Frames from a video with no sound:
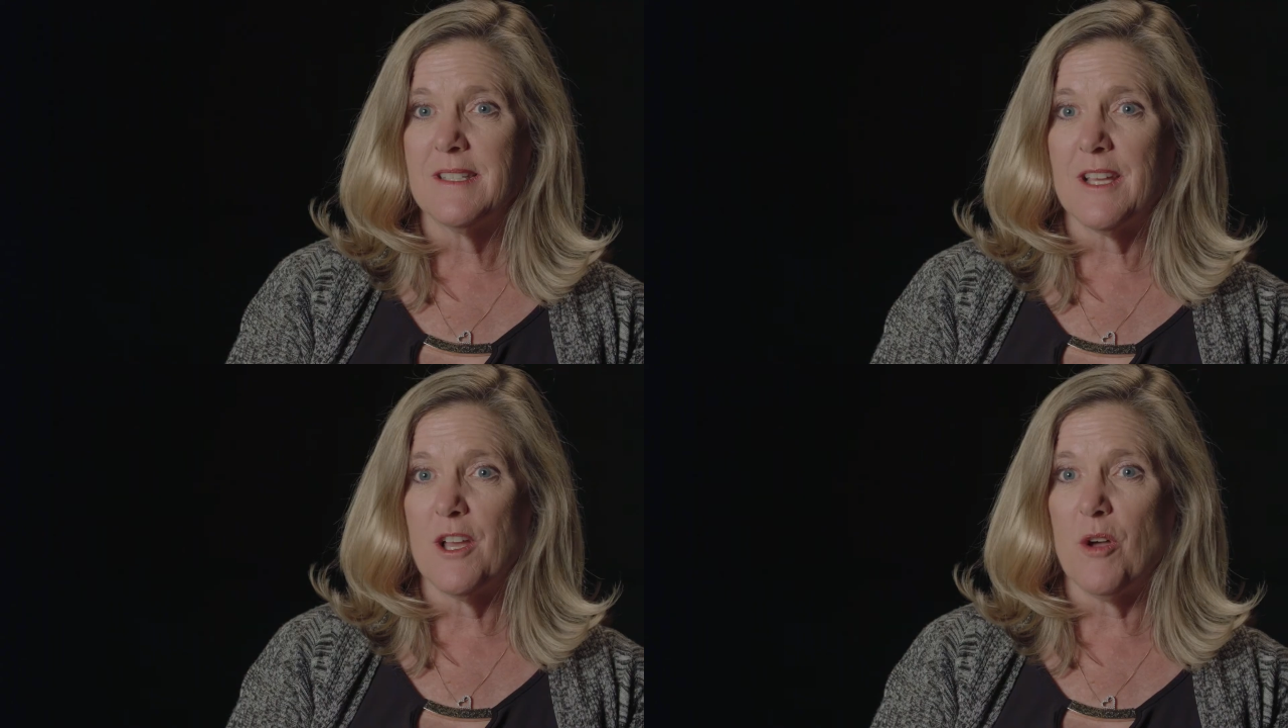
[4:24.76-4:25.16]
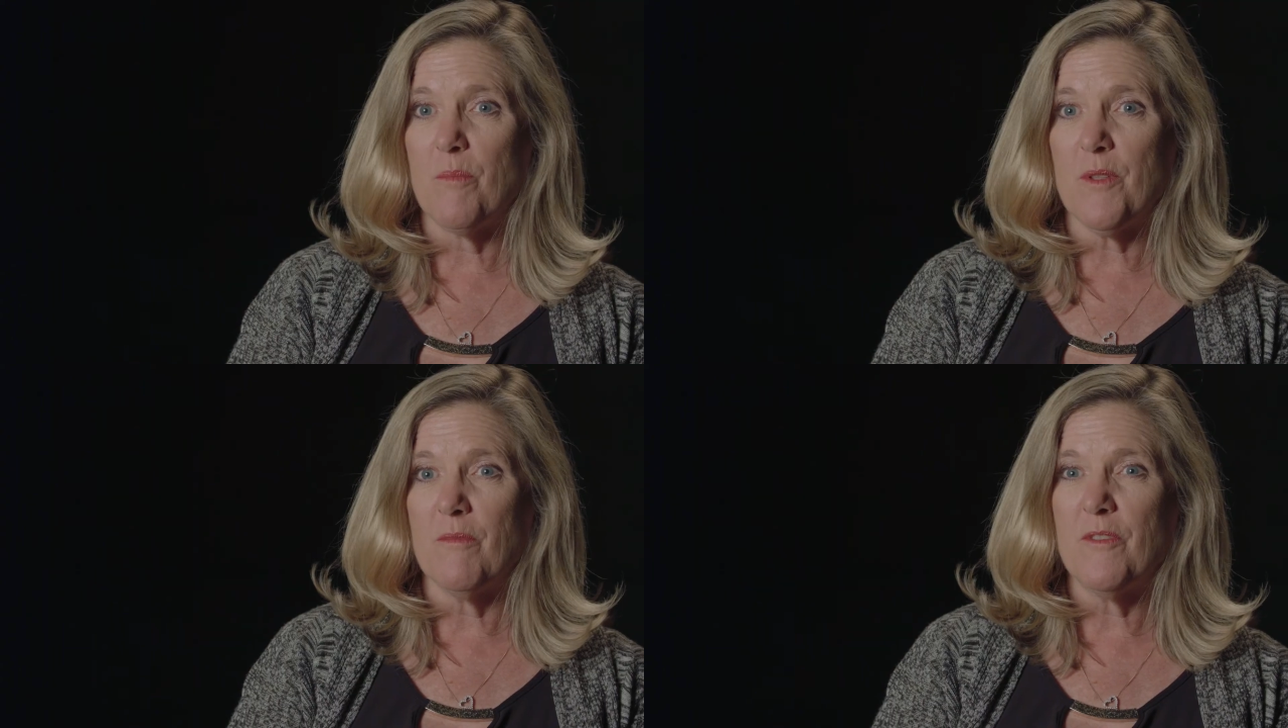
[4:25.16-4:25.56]
to help
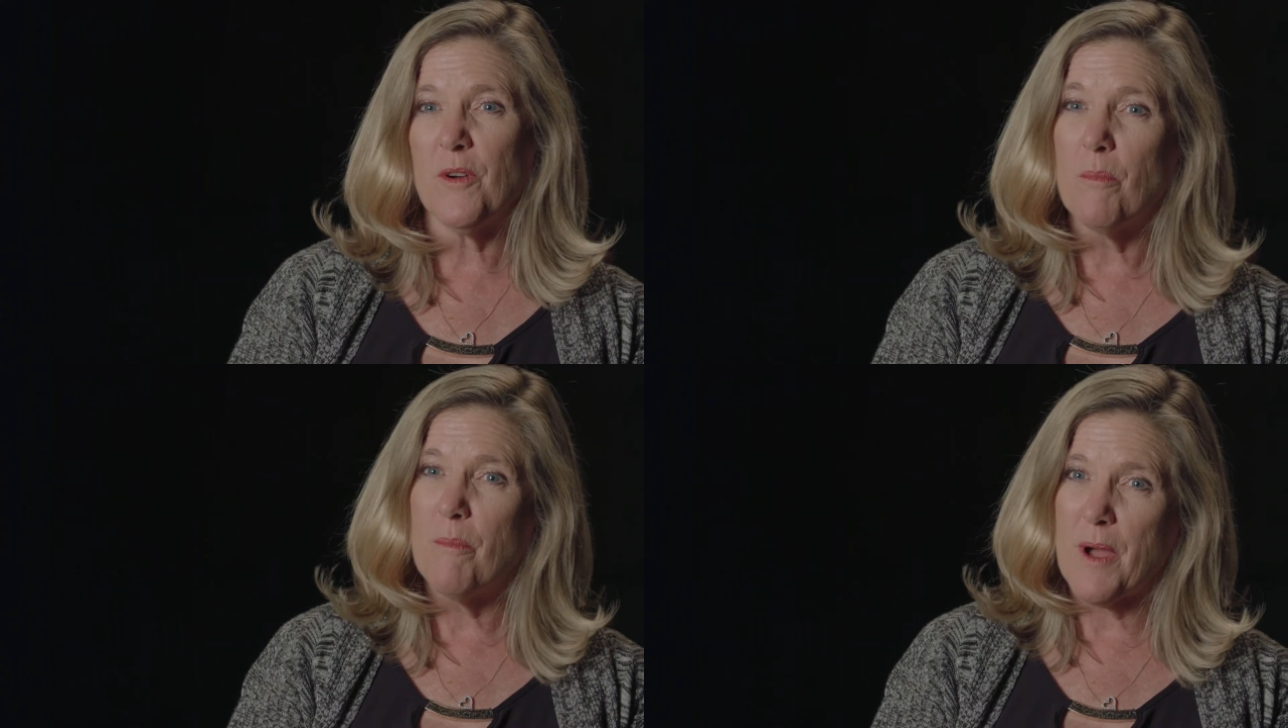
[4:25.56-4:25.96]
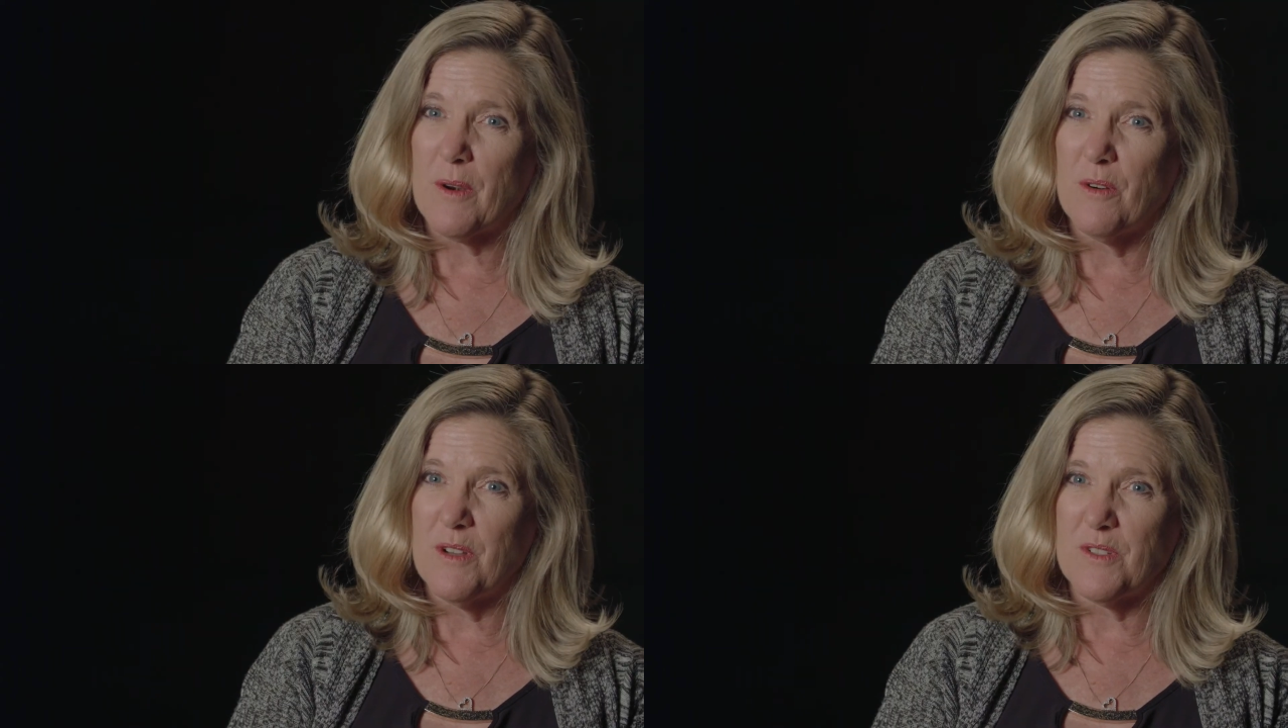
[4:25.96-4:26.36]
them feel
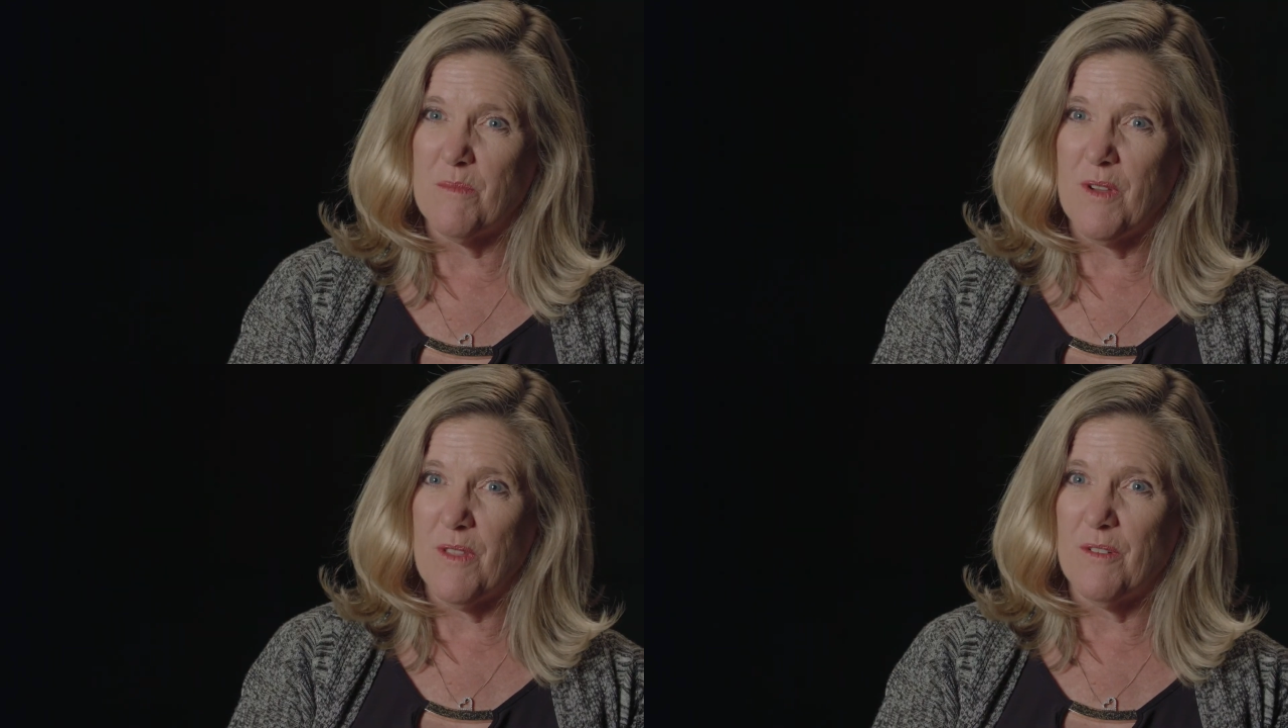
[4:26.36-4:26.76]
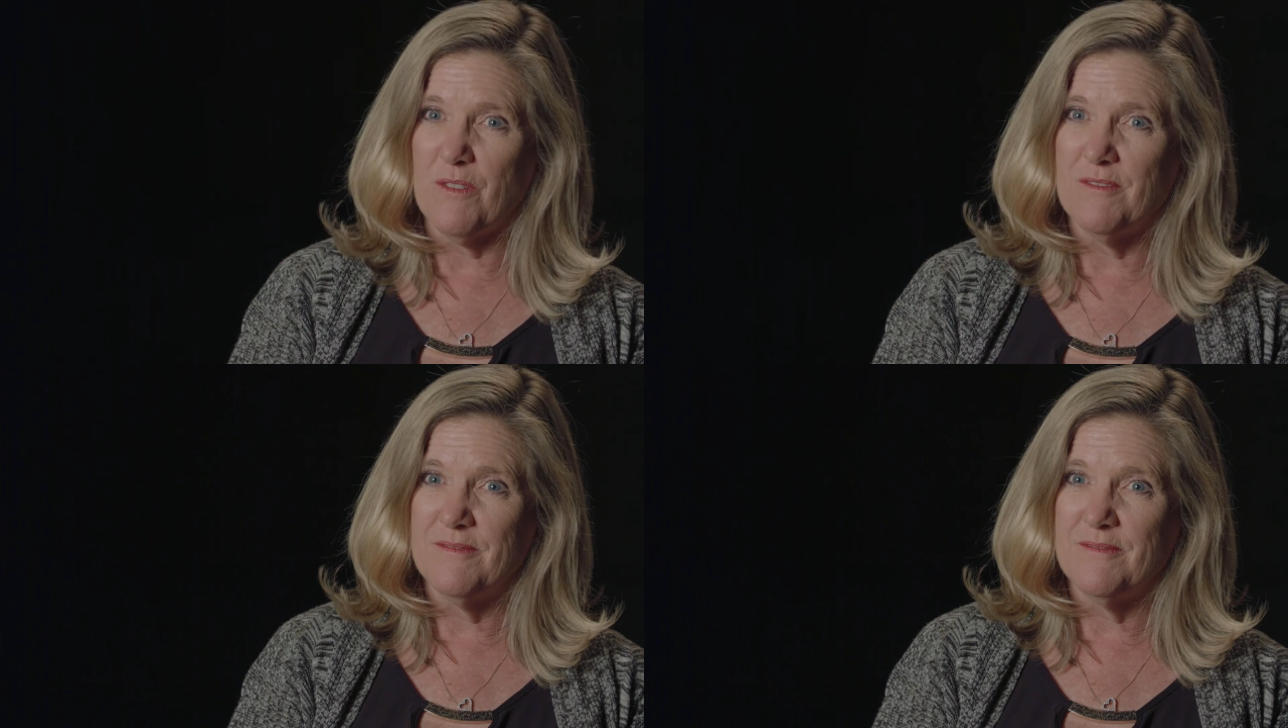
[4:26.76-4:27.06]
better as a mother.